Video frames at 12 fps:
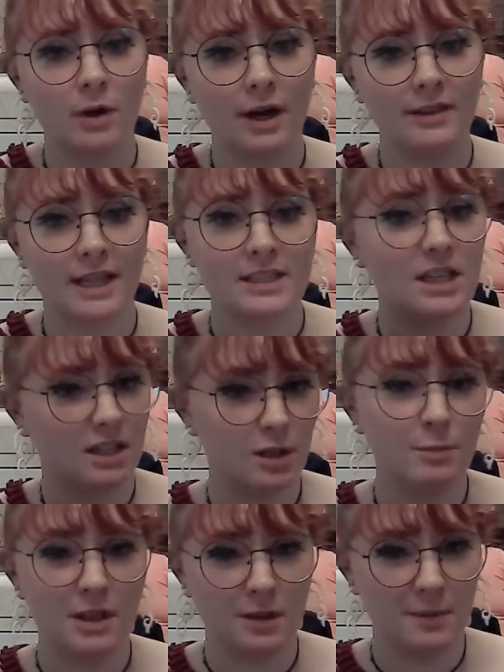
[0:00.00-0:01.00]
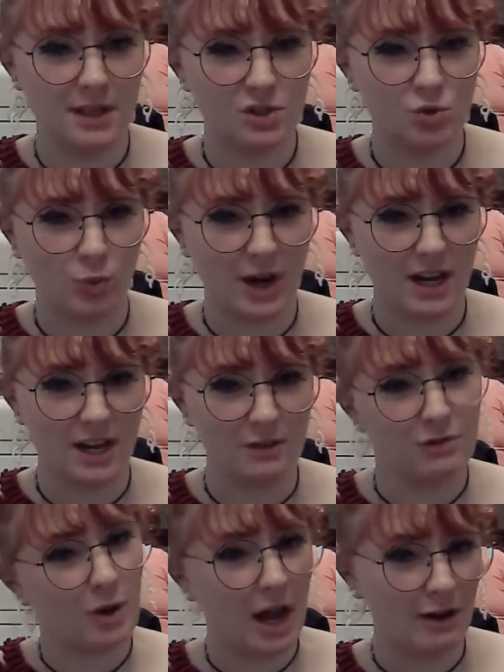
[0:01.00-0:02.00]
and that's going to be the best way
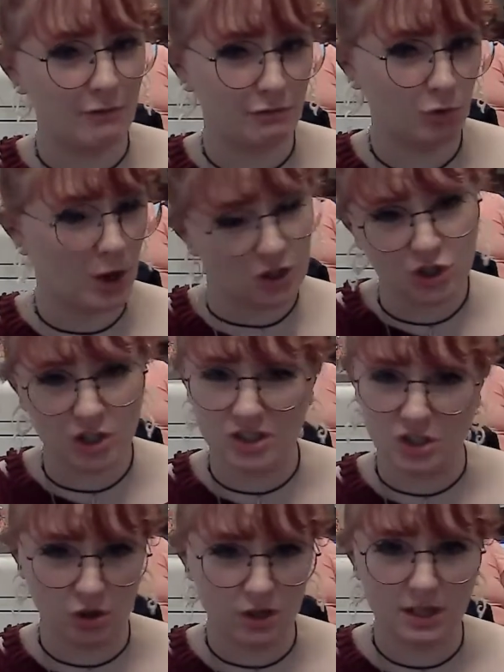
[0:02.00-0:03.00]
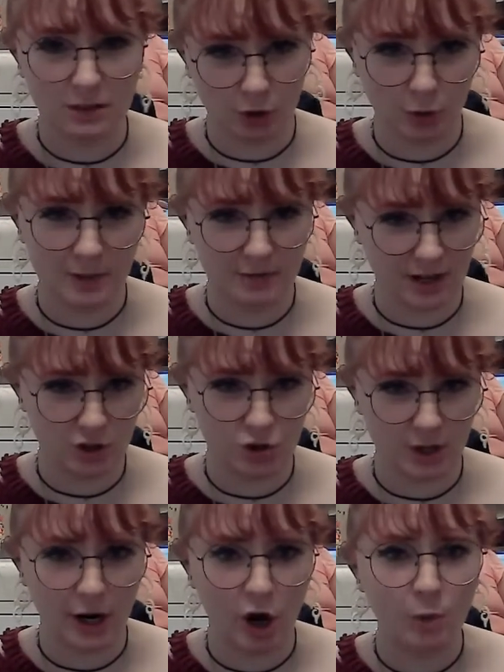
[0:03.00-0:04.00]
if you have questions or you need a little bit of
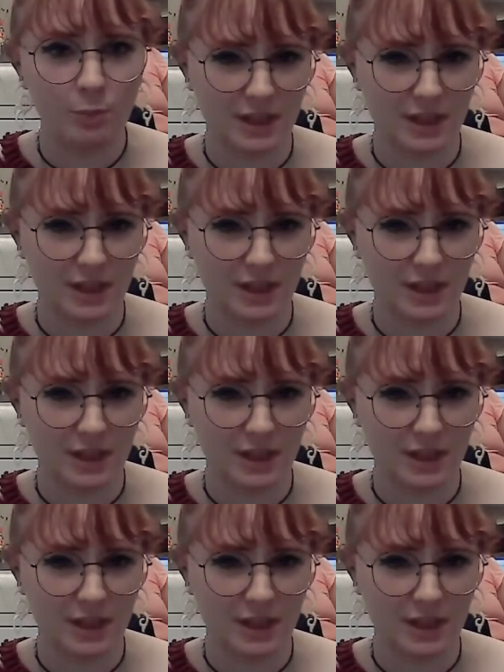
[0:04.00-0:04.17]
extra help.